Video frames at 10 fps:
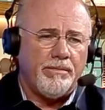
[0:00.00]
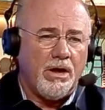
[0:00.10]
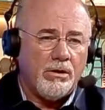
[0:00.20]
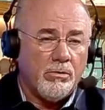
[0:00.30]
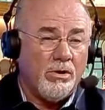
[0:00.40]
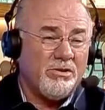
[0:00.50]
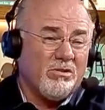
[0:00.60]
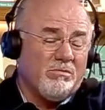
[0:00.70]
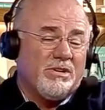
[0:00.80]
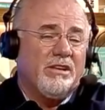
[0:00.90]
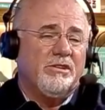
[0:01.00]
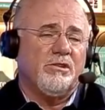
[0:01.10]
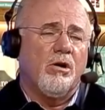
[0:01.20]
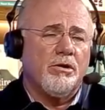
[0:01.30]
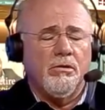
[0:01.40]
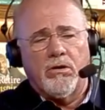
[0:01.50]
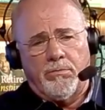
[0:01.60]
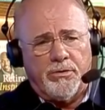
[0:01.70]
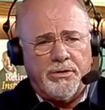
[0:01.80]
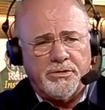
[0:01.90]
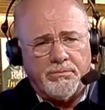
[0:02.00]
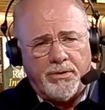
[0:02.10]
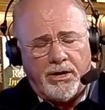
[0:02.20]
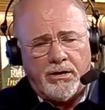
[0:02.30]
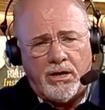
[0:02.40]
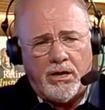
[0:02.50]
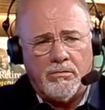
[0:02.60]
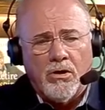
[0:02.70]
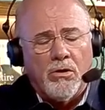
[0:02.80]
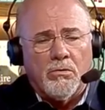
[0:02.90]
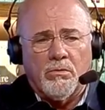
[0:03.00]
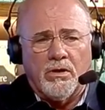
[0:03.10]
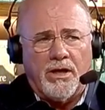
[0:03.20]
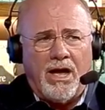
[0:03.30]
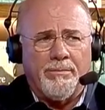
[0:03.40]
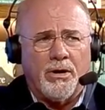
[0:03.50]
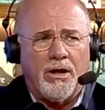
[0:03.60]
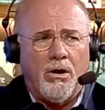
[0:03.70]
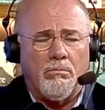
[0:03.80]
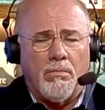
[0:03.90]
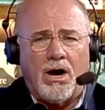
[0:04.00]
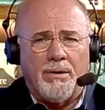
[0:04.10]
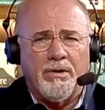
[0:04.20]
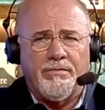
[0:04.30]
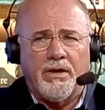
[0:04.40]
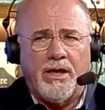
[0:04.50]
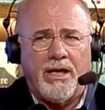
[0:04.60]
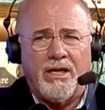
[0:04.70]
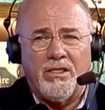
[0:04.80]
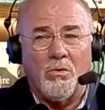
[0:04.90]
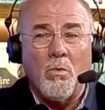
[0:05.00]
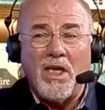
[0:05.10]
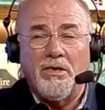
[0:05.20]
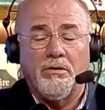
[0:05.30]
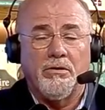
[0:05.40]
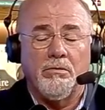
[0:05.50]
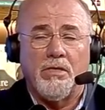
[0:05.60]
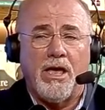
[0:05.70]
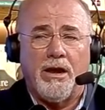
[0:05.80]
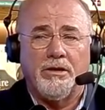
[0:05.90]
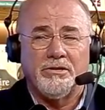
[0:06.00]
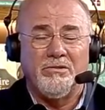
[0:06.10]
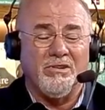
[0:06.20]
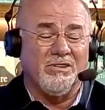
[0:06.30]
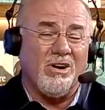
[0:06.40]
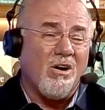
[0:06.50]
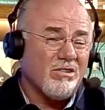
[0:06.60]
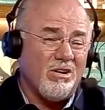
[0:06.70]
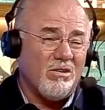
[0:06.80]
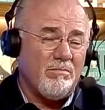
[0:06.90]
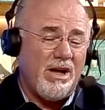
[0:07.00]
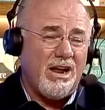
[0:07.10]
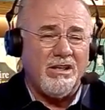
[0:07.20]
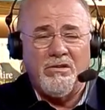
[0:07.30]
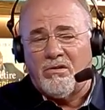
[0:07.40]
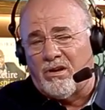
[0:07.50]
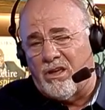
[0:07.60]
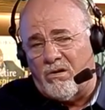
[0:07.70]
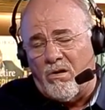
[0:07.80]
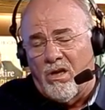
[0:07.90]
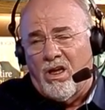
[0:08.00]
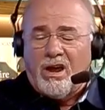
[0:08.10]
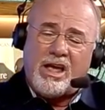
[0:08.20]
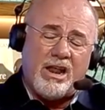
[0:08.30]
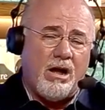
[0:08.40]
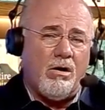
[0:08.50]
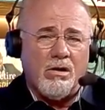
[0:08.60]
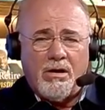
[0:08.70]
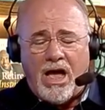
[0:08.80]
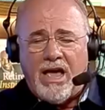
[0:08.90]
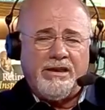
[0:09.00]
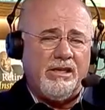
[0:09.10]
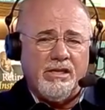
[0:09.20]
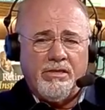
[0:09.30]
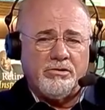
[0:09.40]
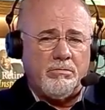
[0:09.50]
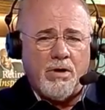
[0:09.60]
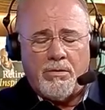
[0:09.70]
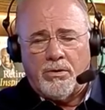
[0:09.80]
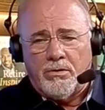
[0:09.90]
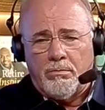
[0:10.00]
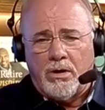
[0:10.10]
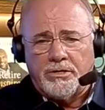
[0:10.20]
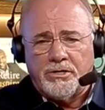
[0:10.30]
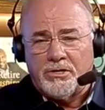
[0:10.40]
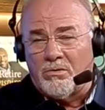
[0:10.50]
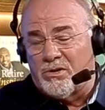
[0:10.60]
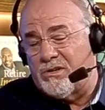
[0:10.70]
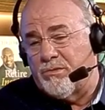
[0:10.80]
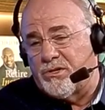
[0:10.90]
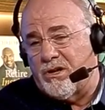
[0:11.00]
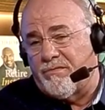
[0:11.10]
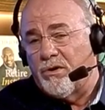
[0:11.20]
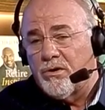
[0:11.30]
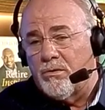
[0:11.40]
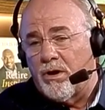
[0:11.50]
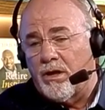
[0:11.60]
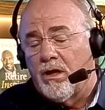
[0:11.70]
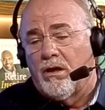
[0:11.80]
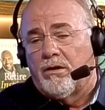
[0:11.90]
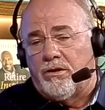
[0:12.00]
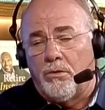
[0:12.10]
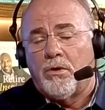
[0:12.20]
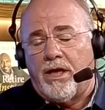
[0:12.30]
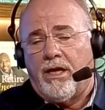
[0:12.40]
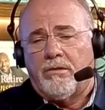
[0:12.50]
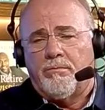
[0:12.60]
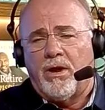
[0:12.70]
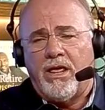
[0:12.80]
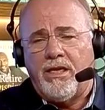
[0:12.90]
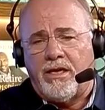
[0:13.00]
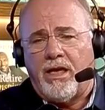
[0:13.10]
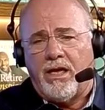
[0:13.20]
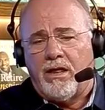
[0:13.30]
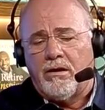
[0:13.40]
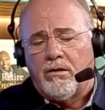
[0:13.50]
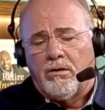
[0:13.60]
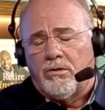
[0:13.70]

Yeah, under what circumstances are you going to participate? And really, I'm going to help mom if you can. And the way you do that is you can talk to her about it. You can get her kind of on an idea that she might want to do a budget. Show her some of the stuff you're doing. You can't, yeah. but he can.